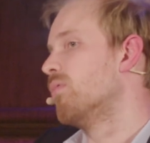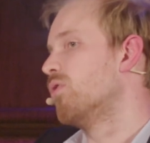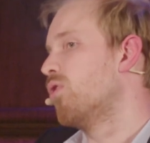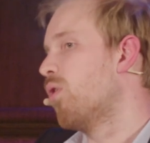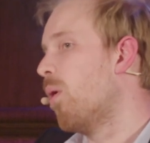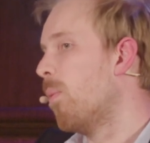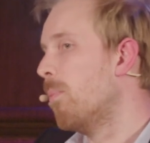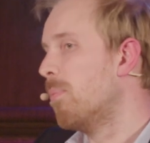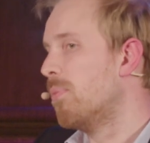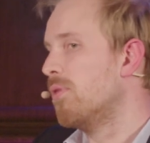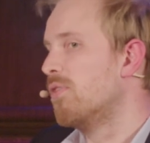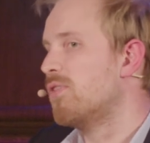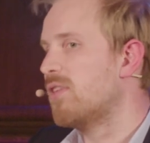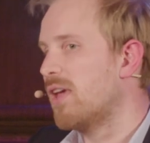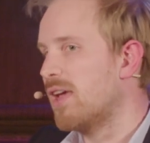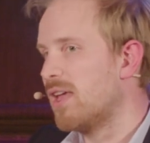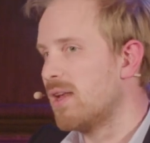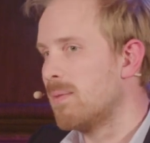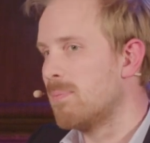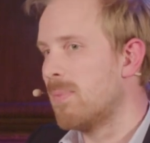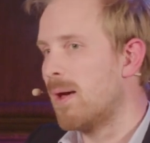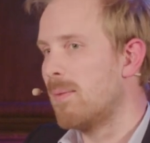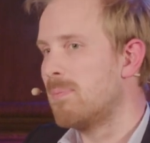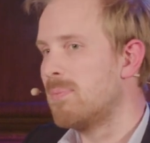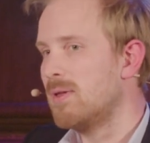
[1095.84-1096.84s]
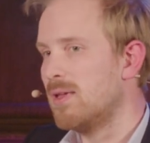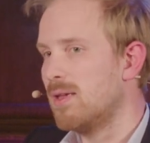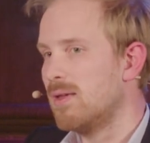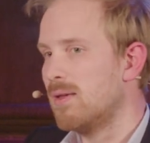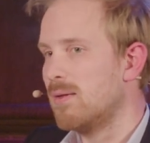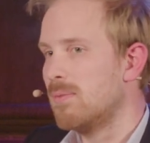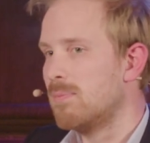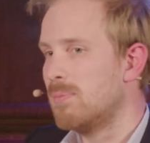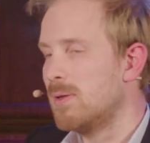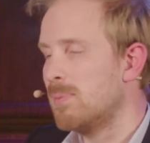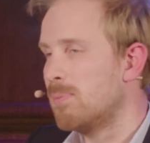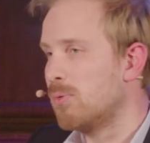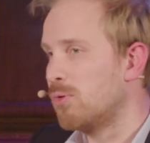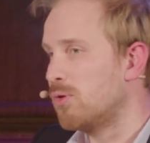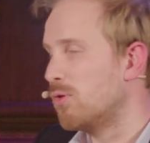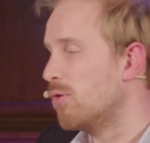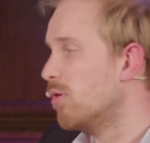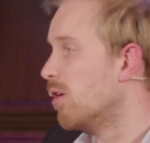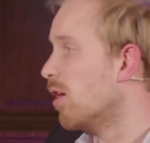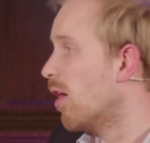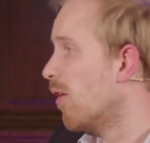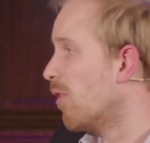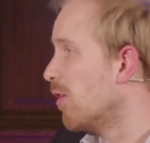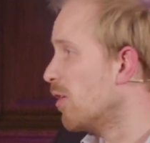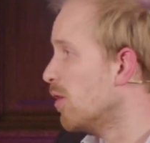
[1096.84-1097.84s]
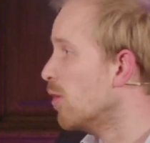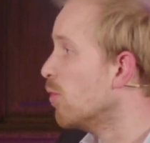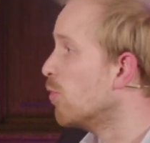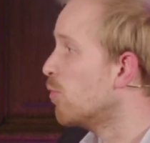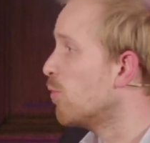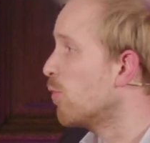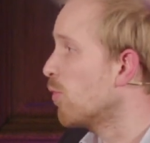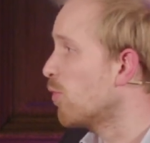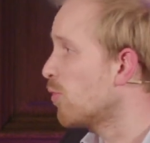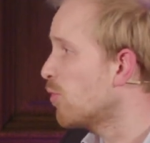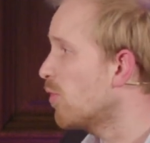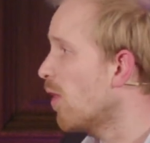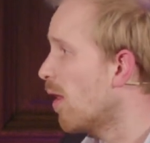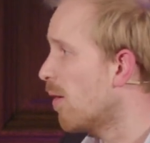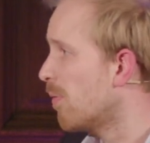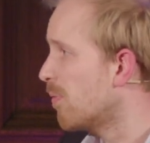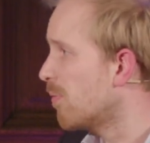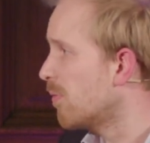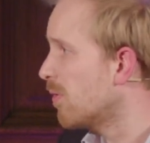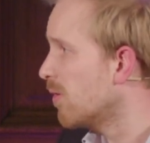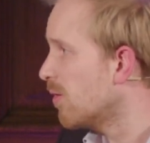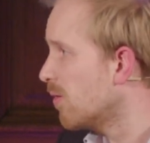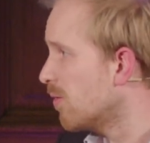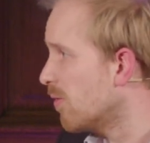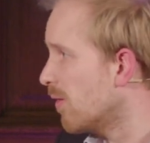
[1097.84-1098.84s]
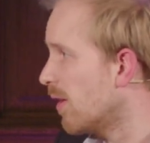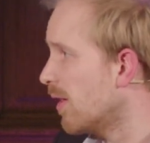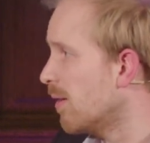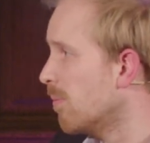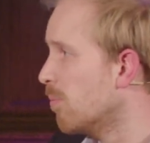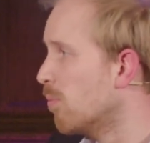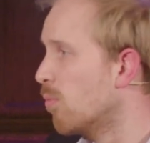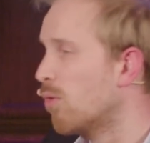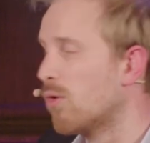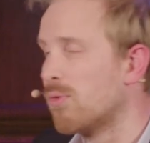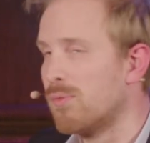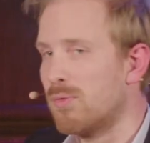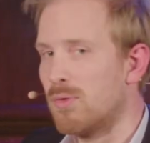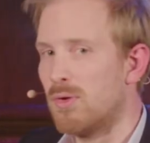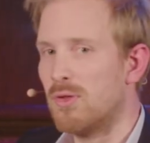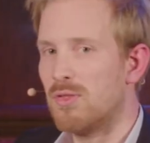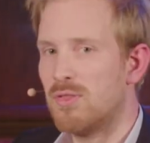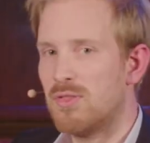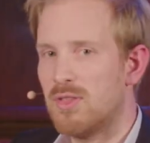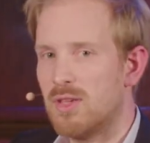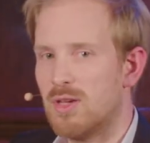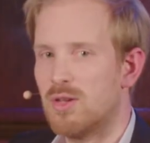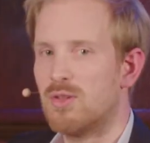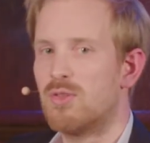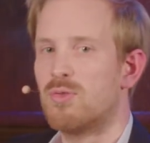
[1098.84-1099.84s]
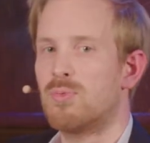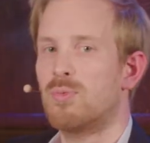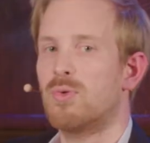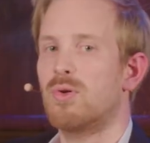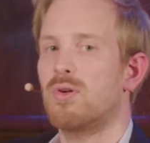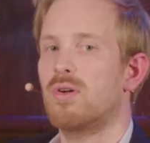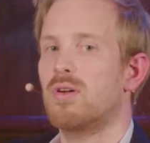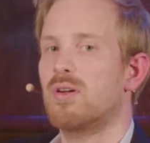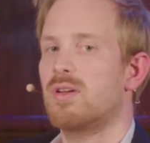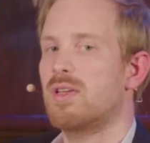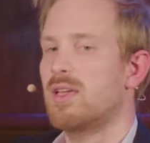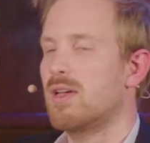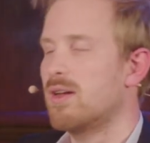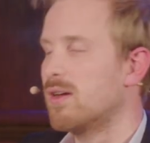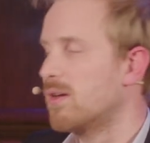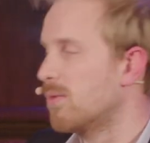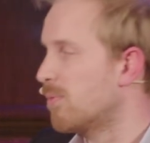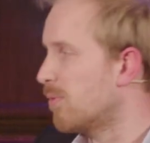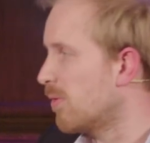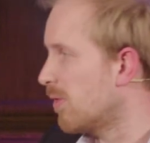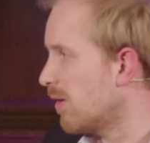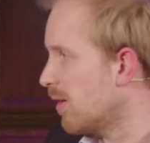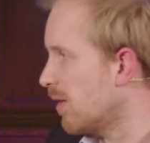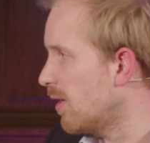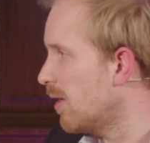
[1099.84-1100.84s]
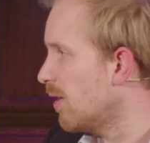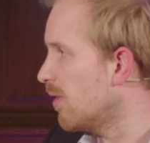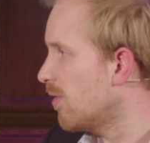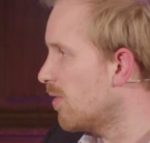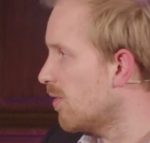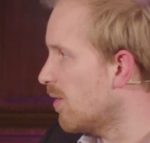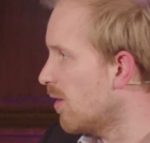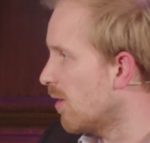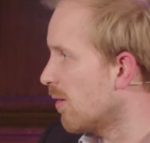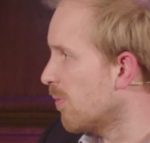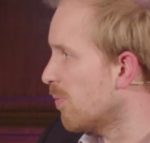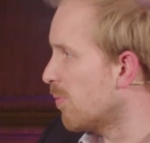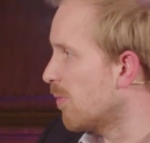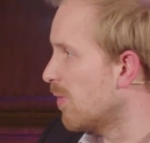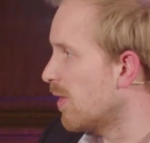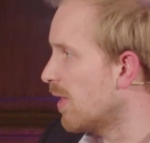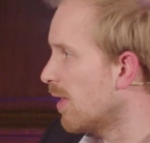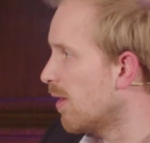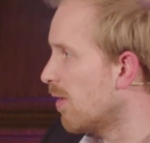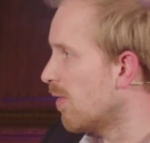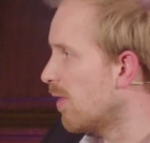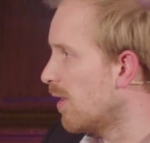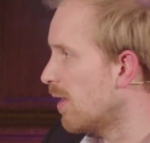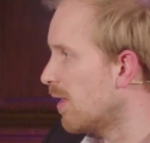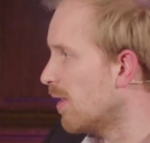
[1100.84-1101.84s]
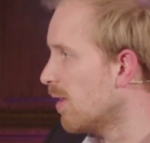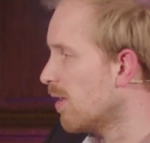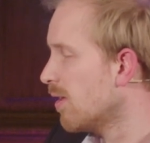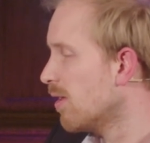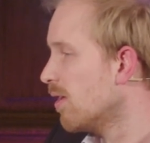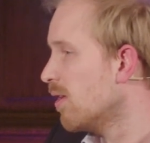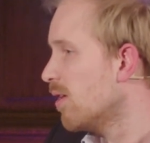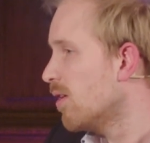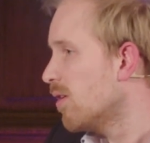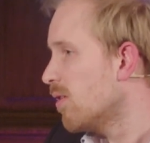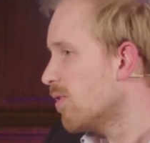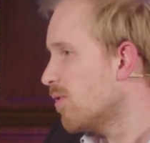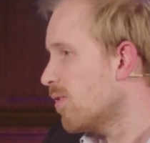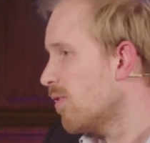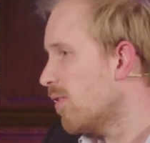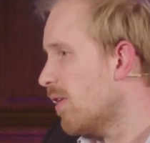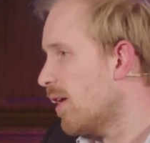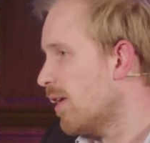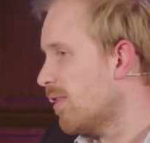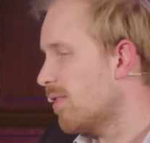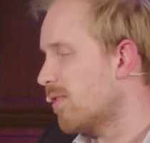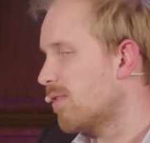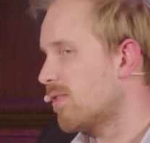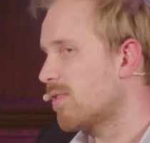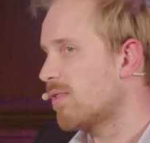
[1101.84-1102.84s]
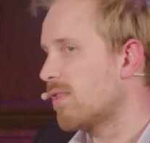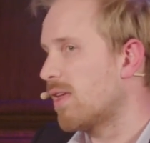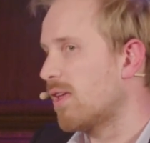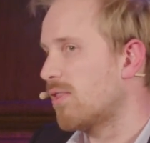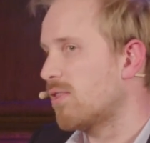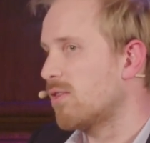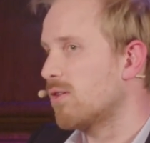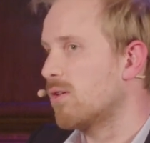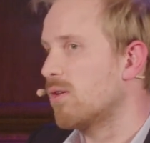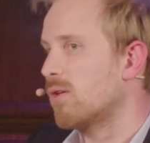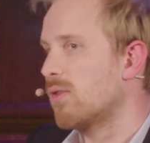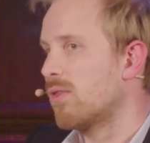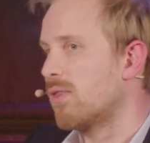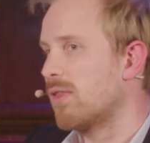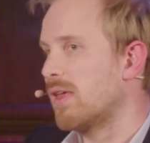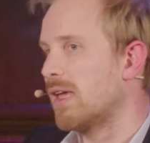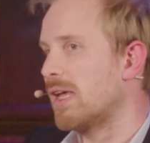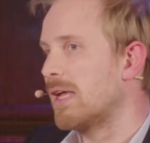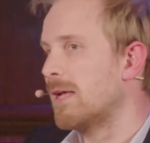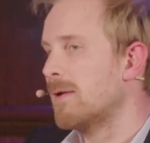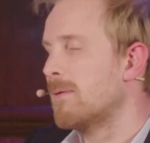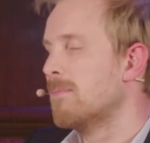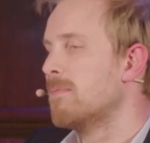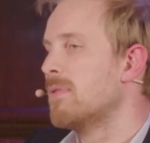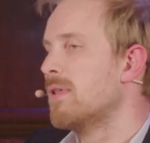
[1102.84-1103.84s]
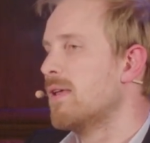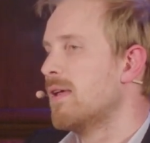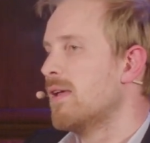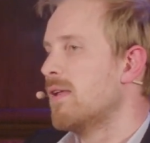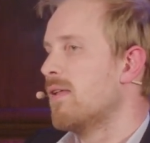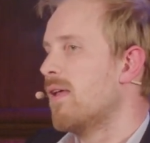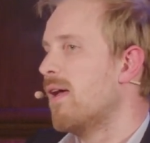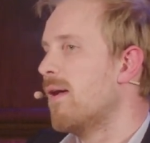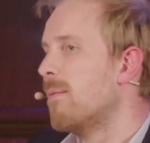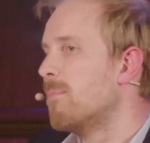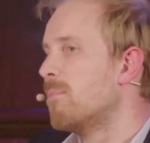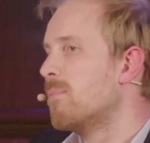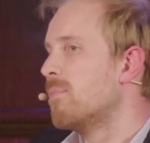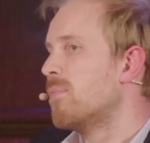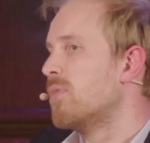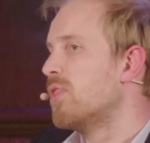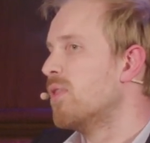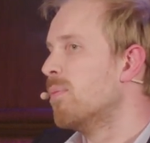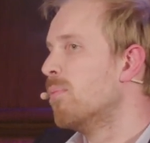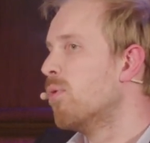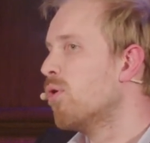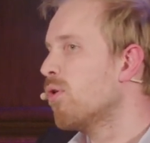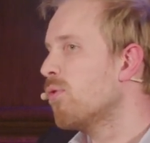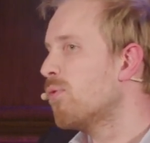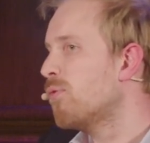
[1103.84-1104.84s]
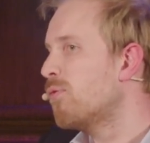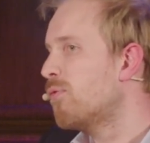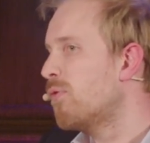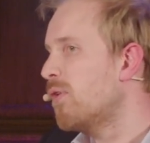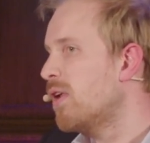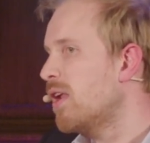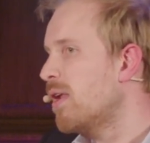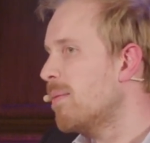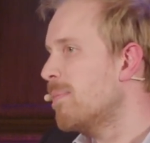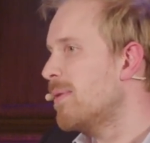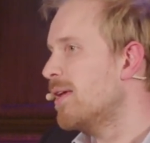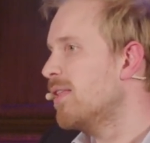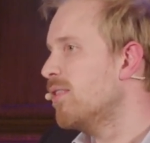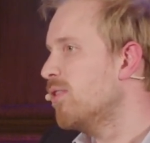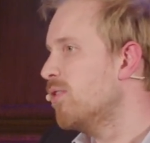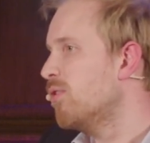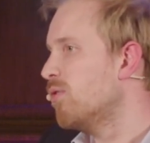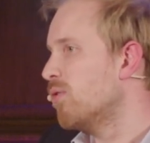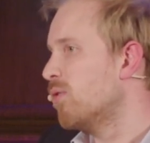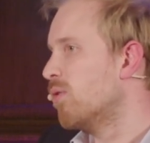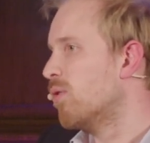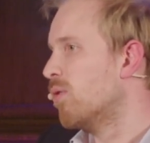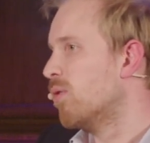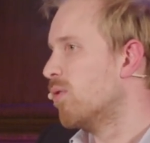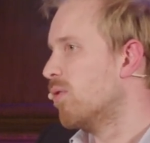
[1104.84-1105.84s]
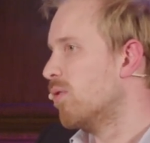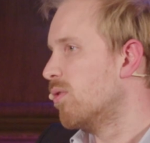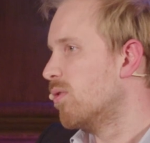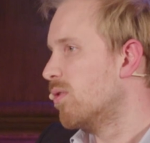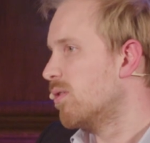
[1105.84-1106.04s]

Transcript: compensated by people doing other useful stuff, right? More volunteers work, caring for the kids, caring for the elderly. So that's a good thing. The more fundamental